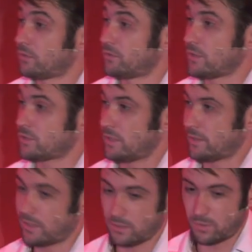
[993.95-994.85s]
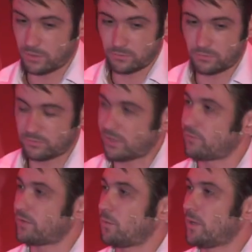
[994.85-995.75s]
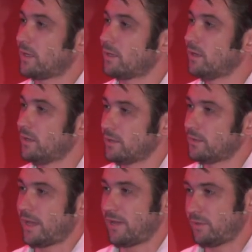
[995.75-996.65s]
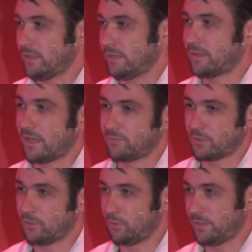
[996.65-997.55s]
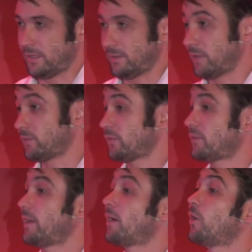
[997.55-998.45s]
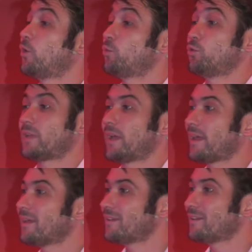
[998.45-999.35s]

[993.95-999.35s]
Essentially, they're the ones who suffer when they have a leak, they have to call it in, they have to stay at home all day